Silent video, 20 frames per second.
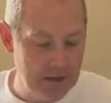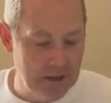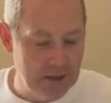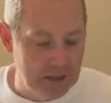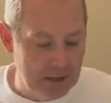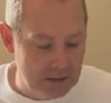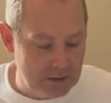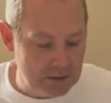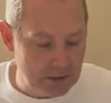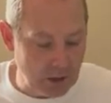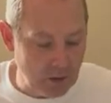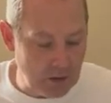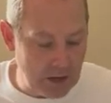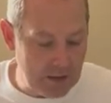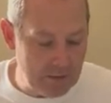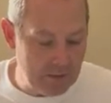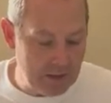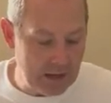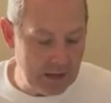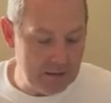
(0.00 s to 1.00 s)
So,
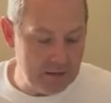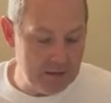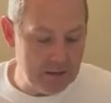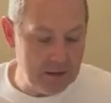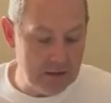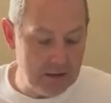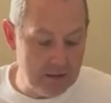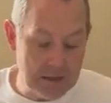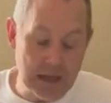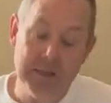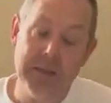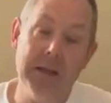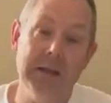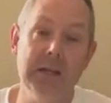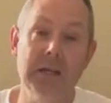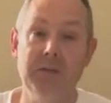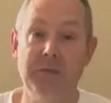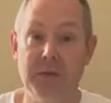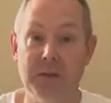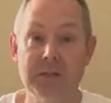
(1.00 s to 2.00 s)
and then they
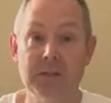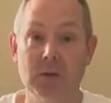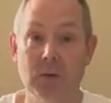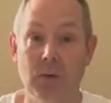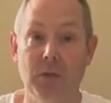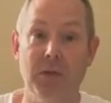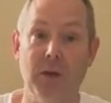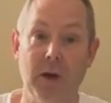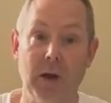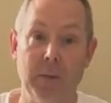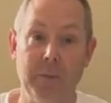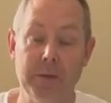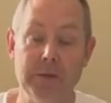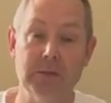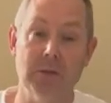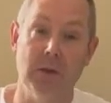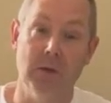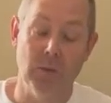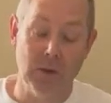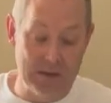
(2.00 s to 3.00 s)
did physical therapy.
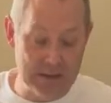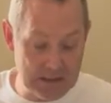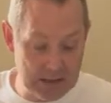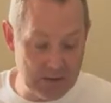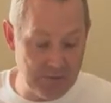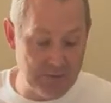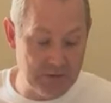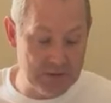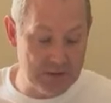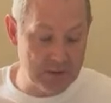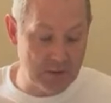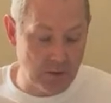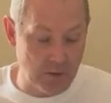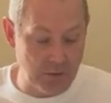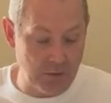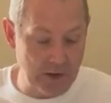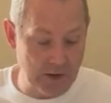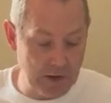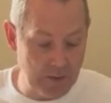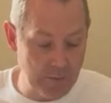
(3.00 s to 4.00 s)
So they went and did a physical
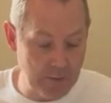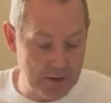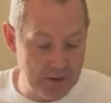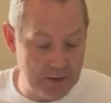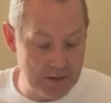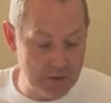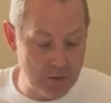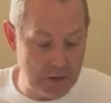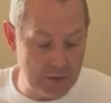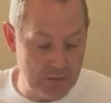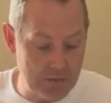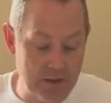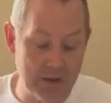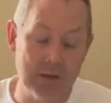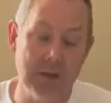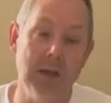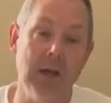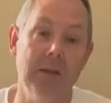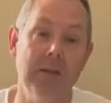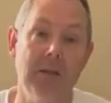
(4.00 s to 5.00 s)
therapy, did treatment.
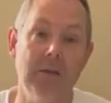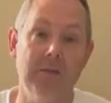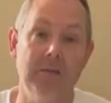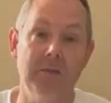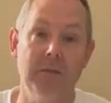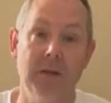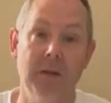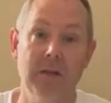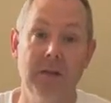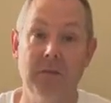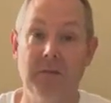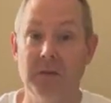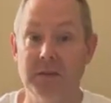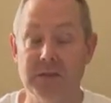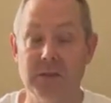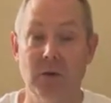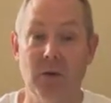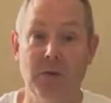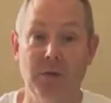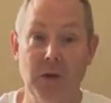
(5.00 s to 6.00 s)
In the
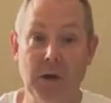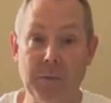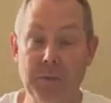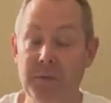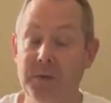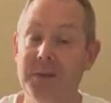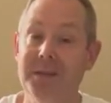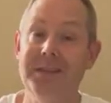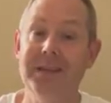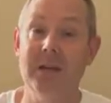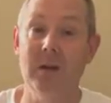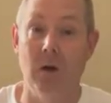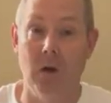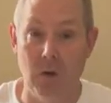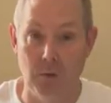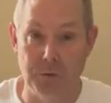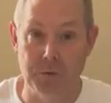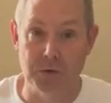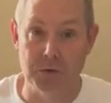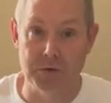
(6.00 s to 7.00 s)
physical therapy, they did
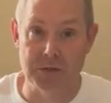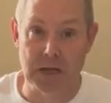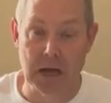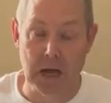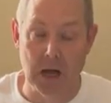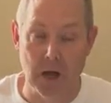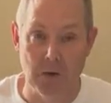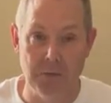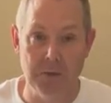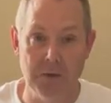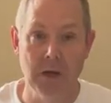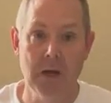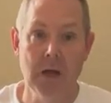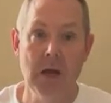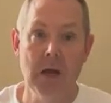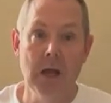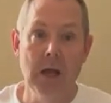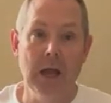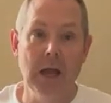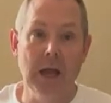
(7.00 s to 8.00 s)
ultrasound.
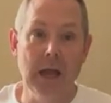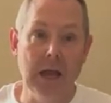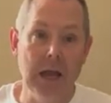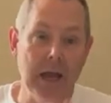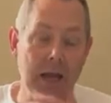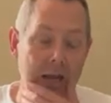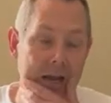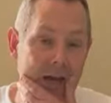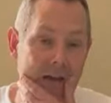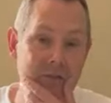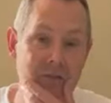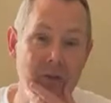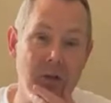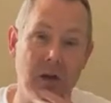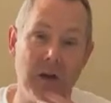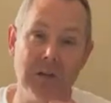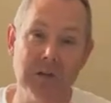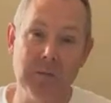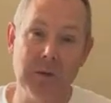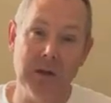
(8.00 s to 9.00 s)
And I've
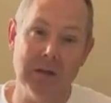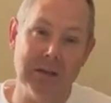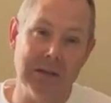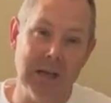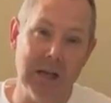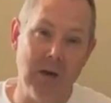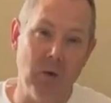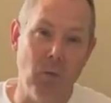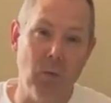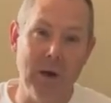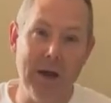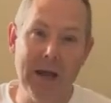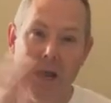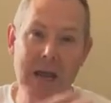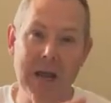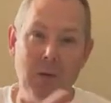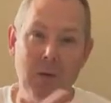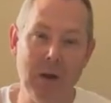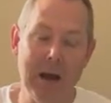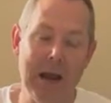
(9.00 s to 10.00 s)
talked about that
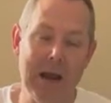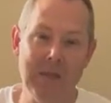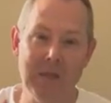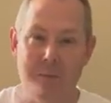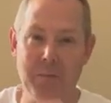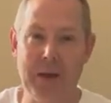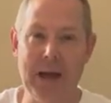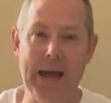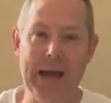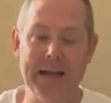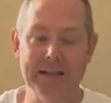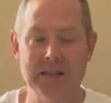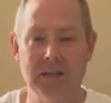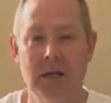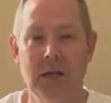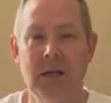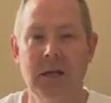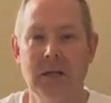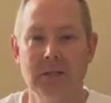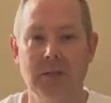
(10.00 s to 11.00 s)
way in the past.
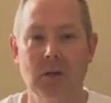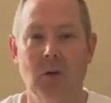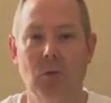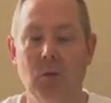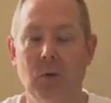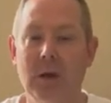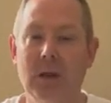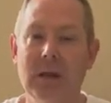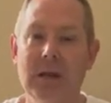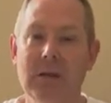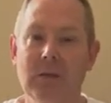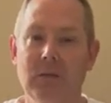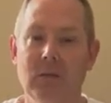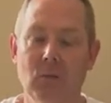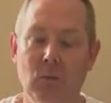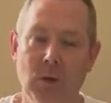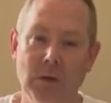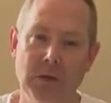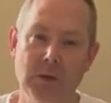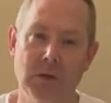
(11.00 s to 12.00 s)
So really
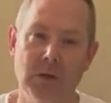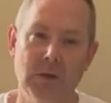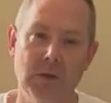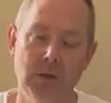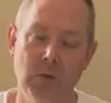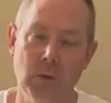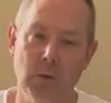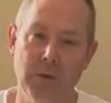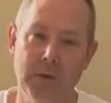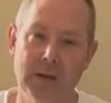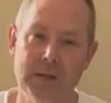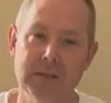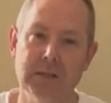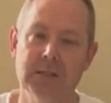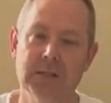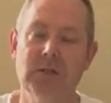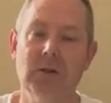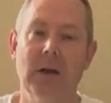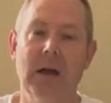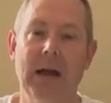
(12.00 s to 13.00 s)
what they're going to do with this
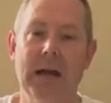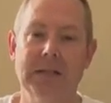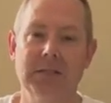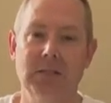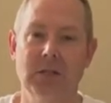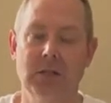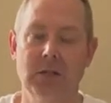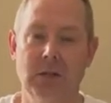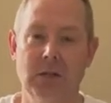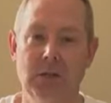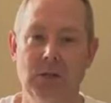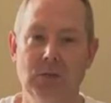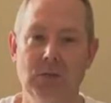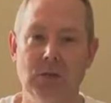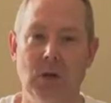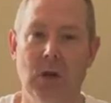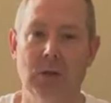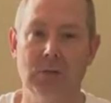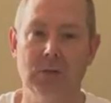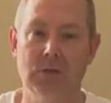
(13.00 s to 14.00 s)
is they're actually going to use
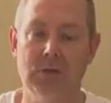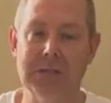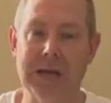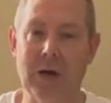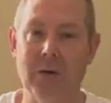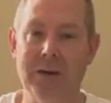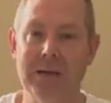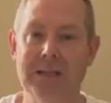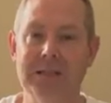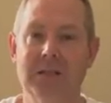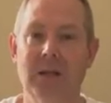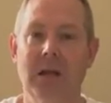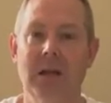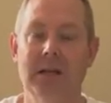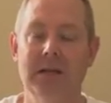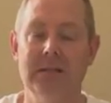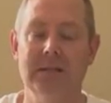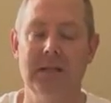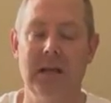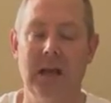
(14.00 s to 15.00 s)
ultrasound
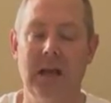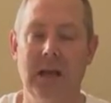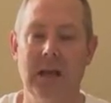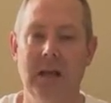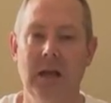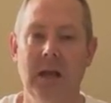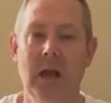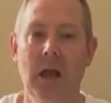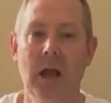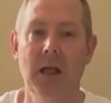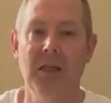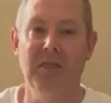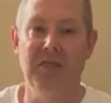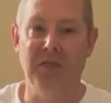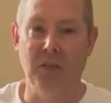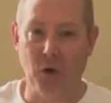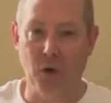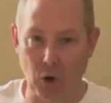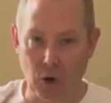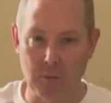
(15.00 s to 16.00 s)
as a
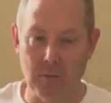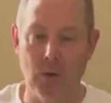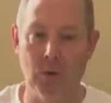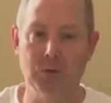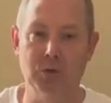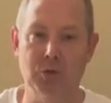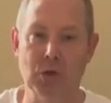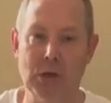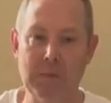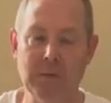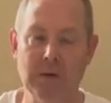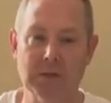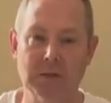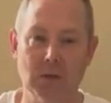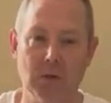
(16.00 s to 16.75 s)
thermal treatment.